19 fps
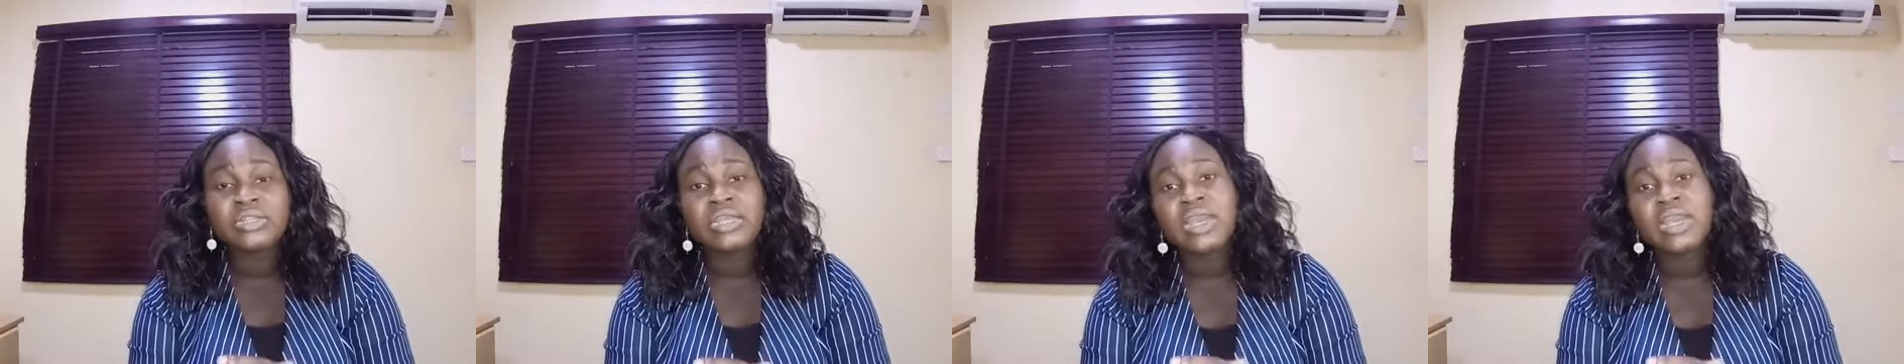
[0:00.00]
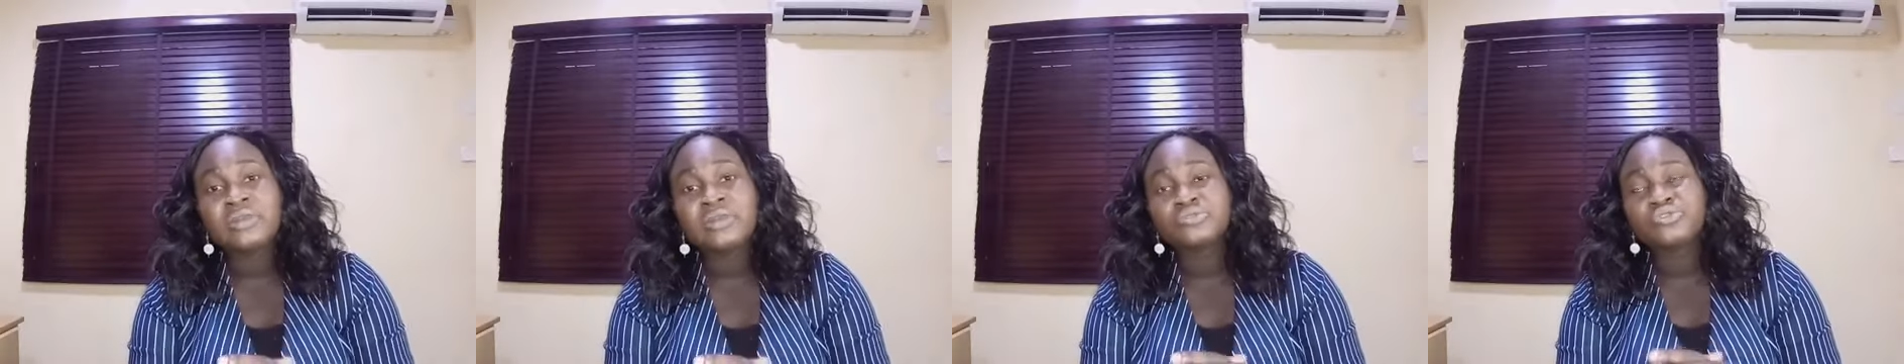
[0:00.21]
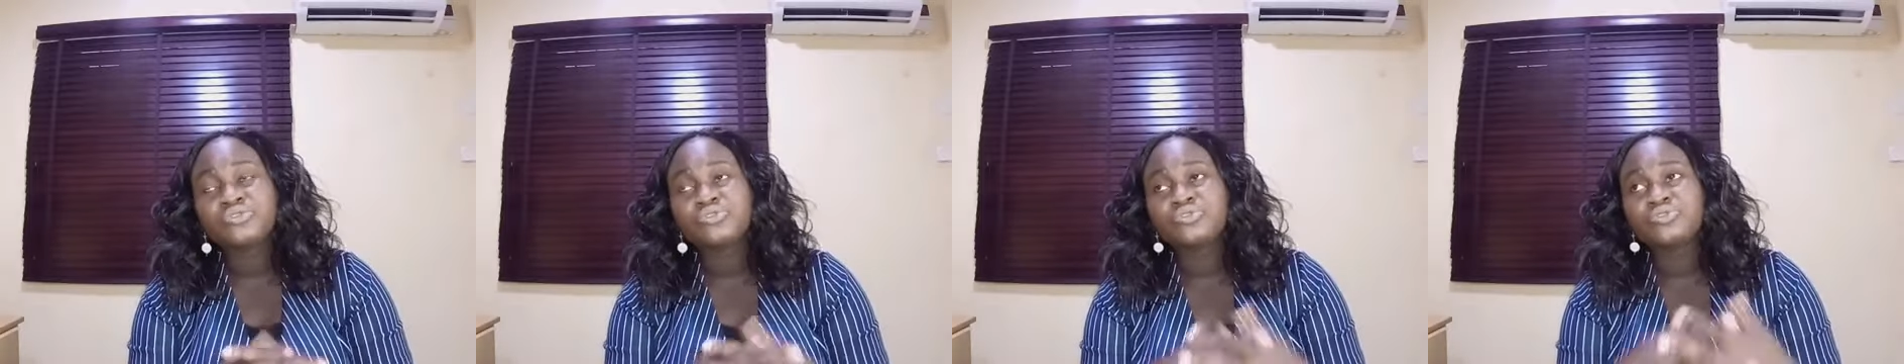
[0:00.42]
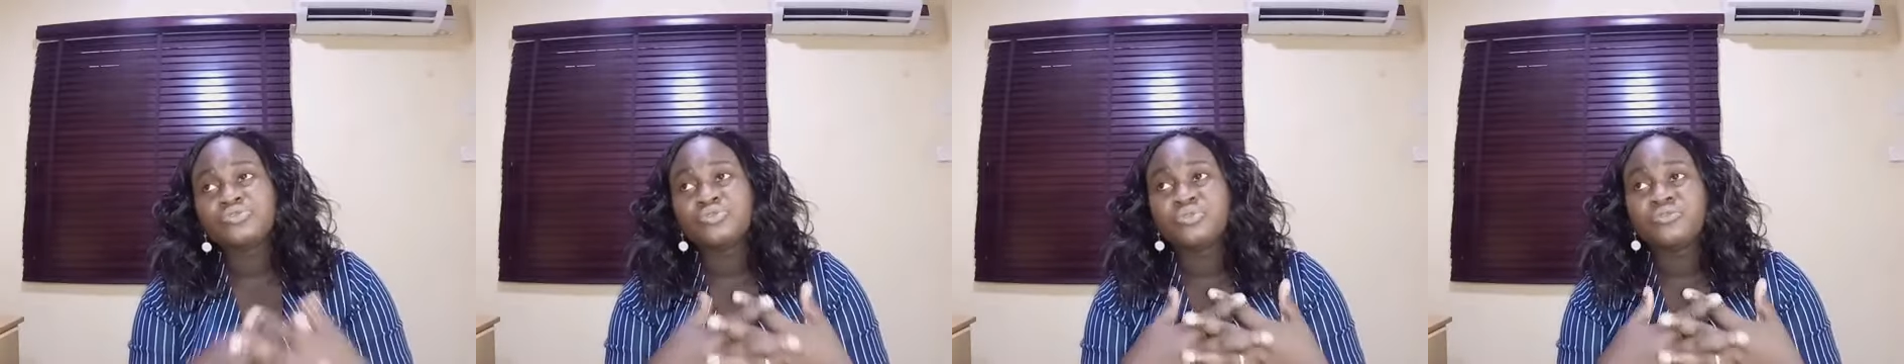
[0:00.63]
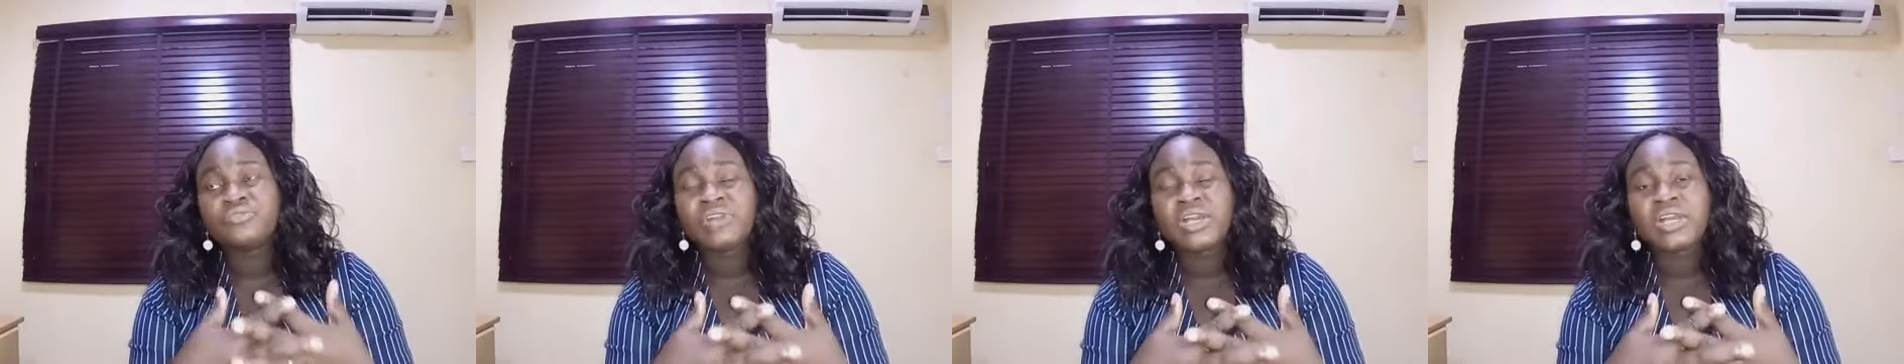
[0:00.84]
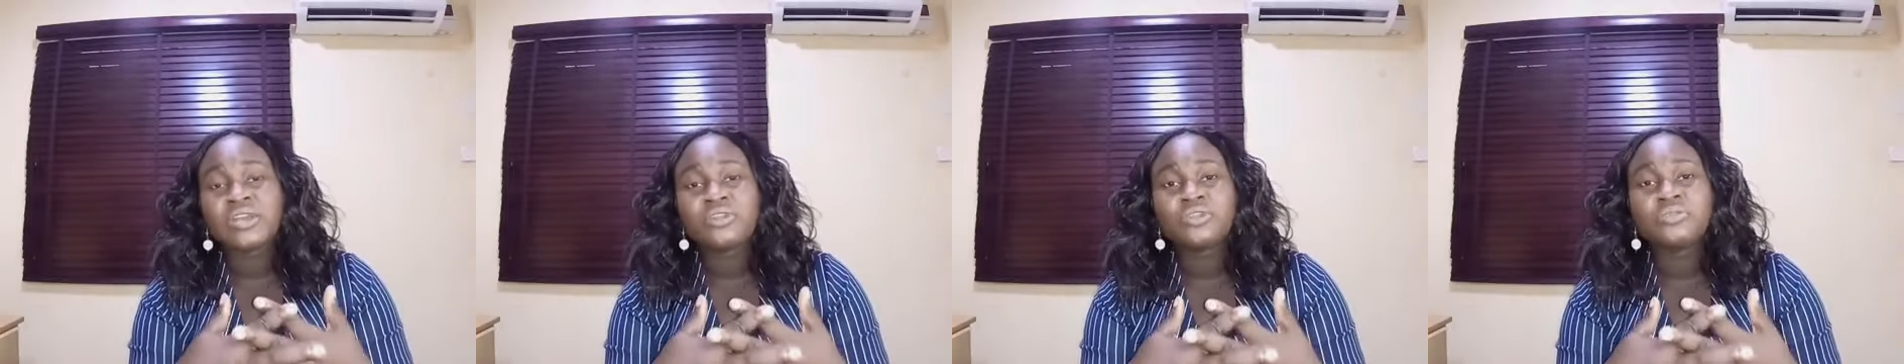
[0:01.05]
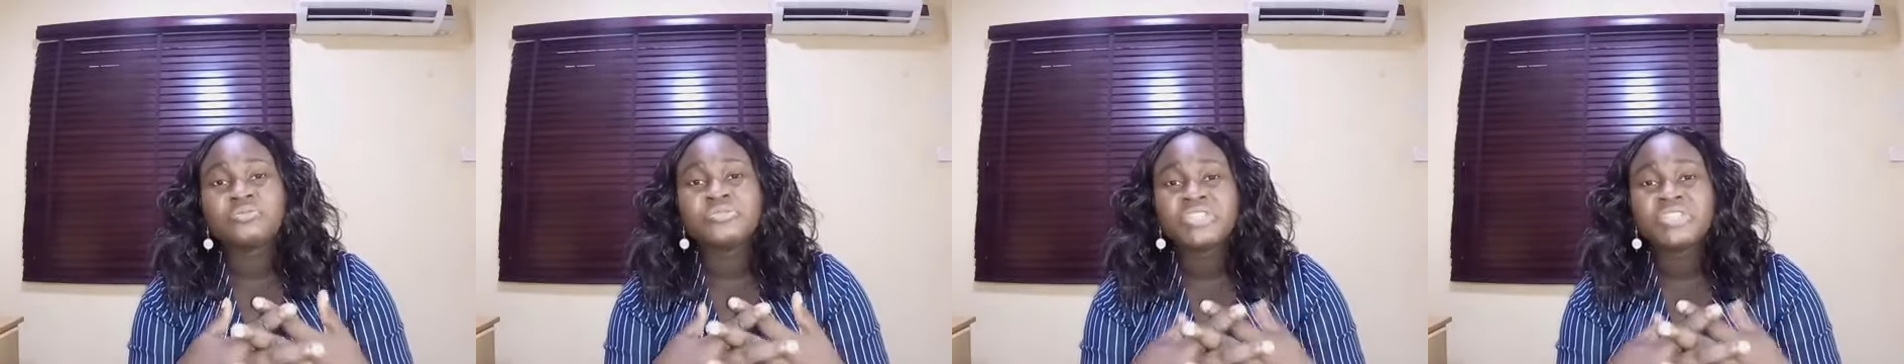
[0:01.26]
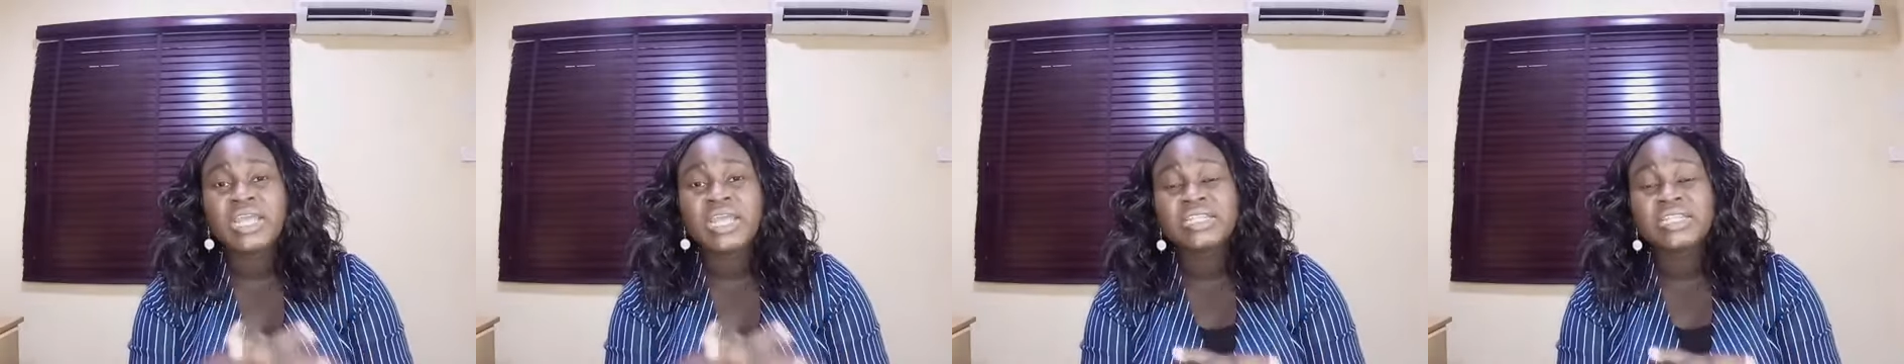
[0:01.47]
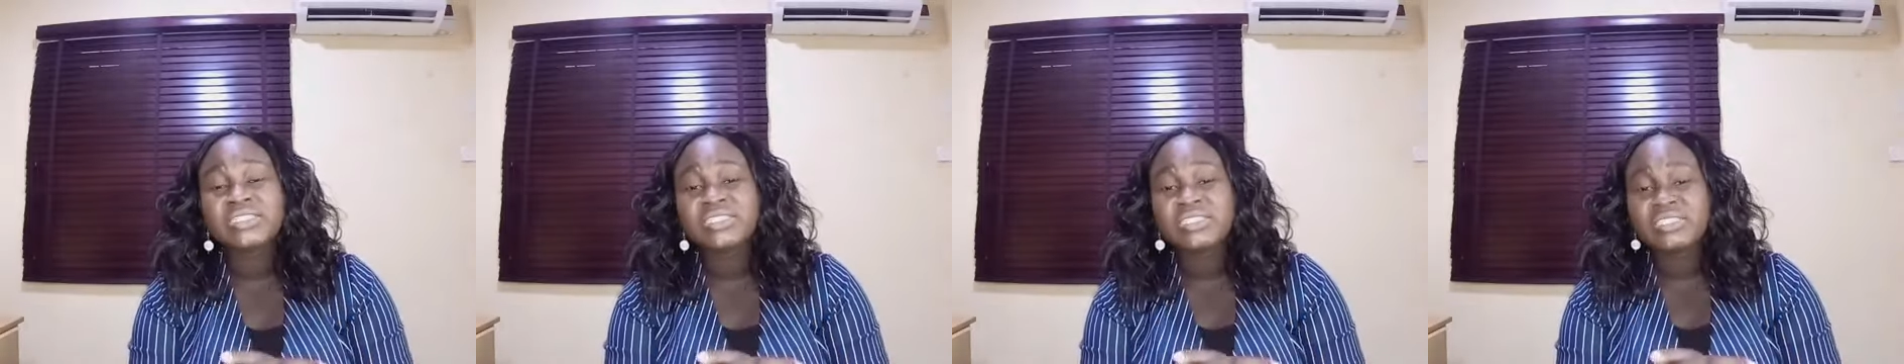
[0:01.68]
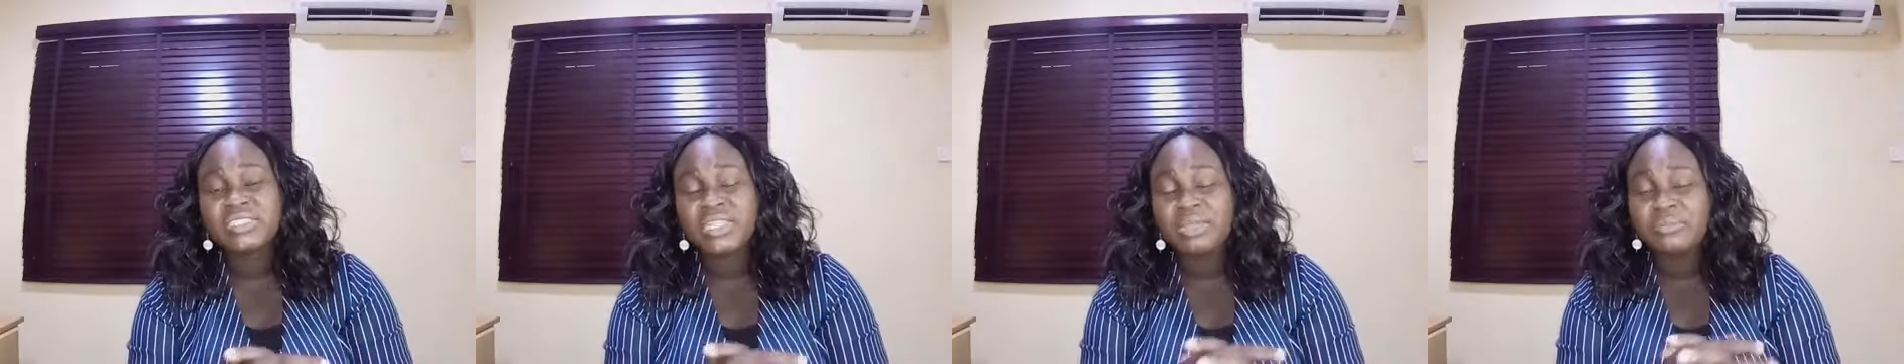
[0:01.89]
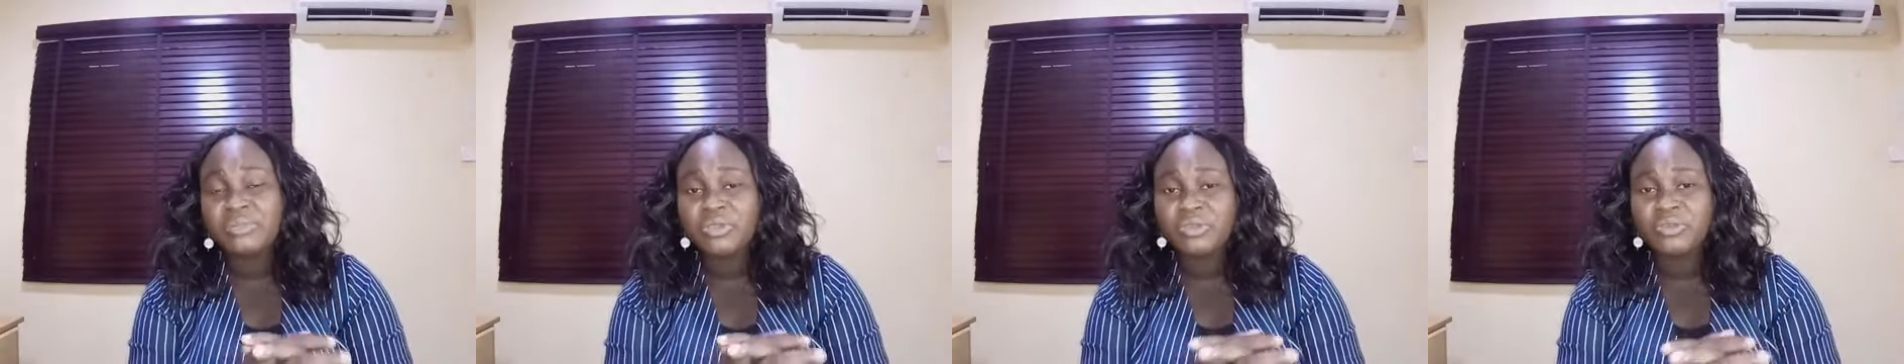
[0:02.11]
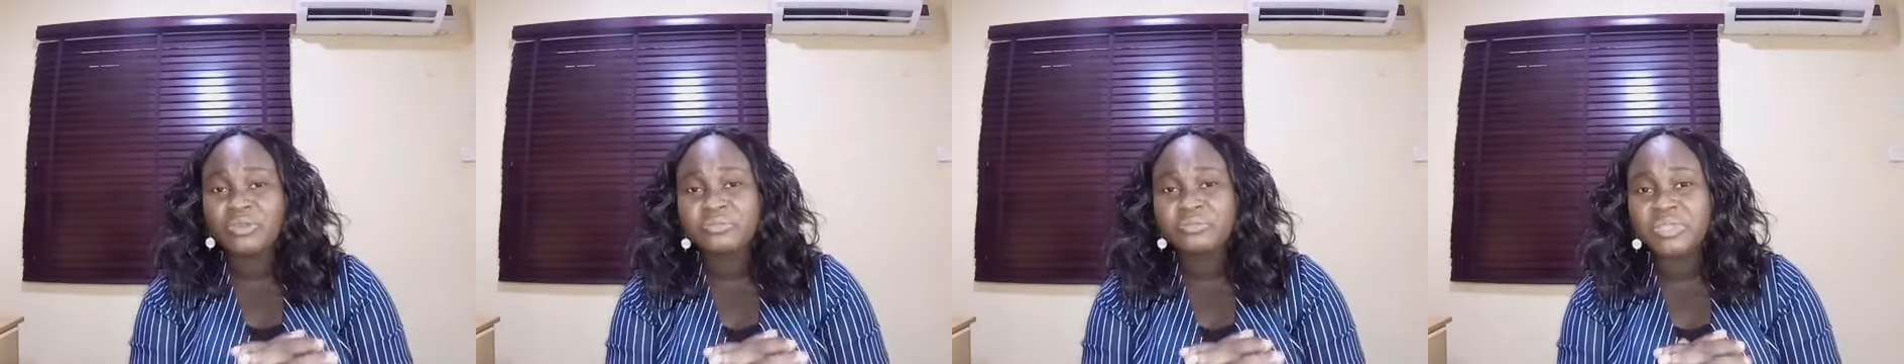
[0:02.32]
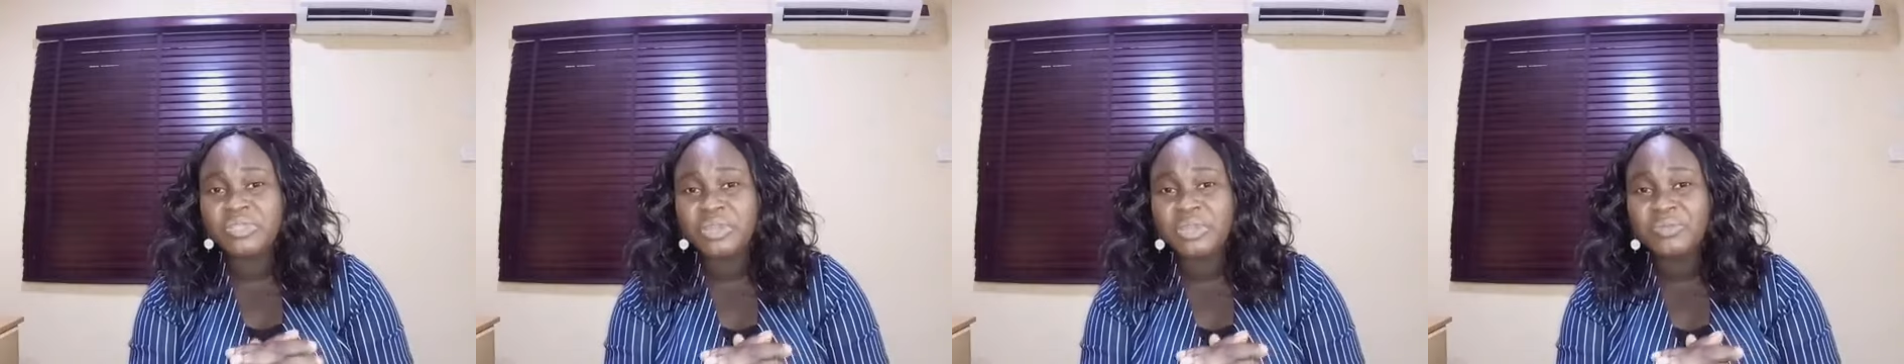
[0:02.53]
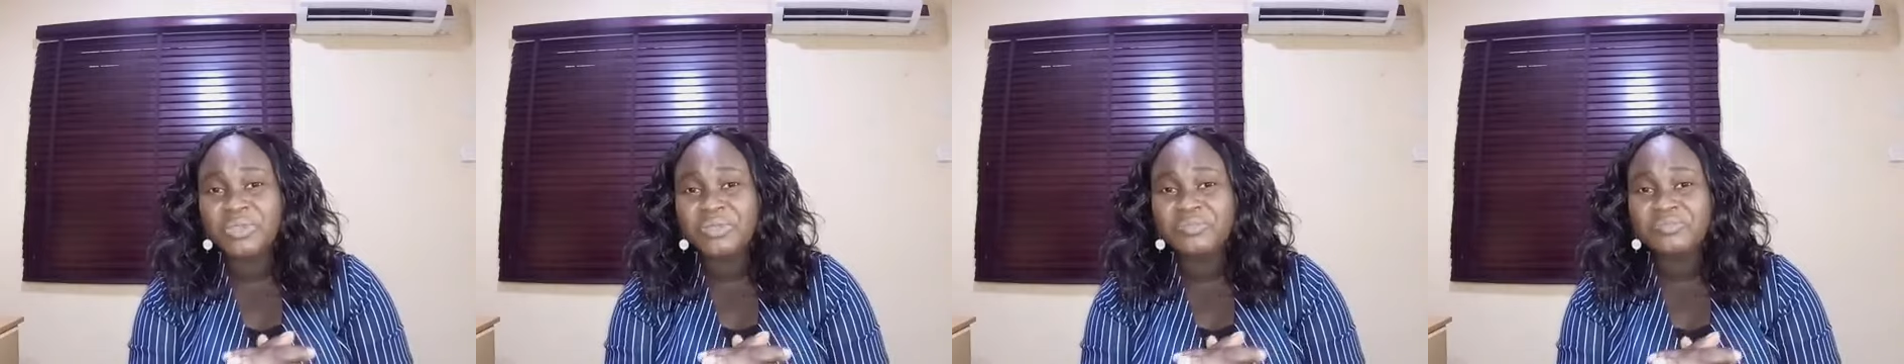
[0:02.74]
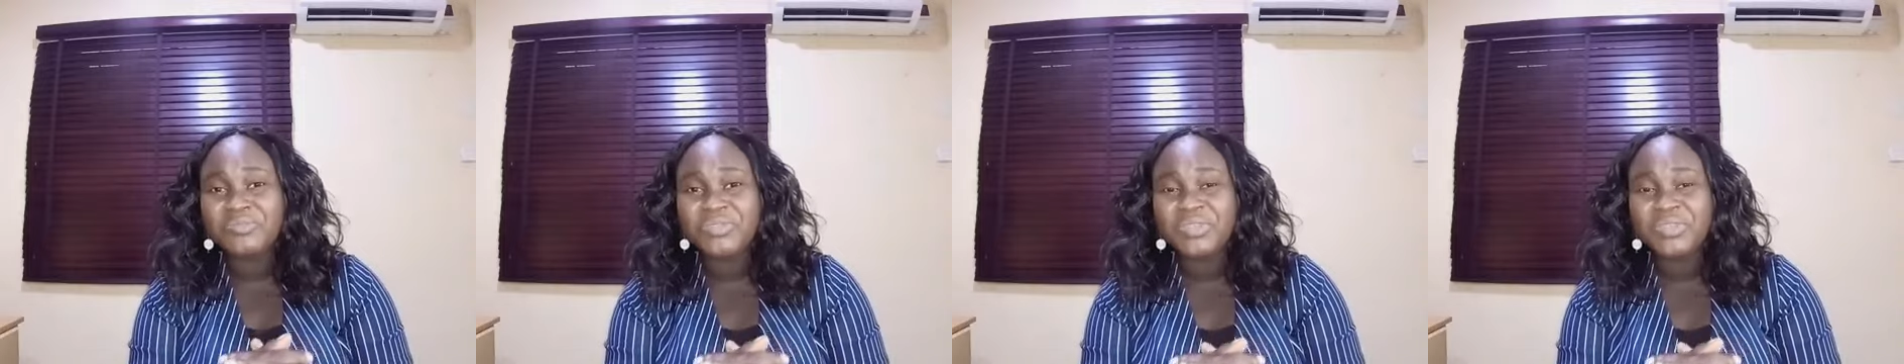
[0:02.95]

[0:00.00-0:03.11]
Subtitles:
how to overcome challenges that may come their way.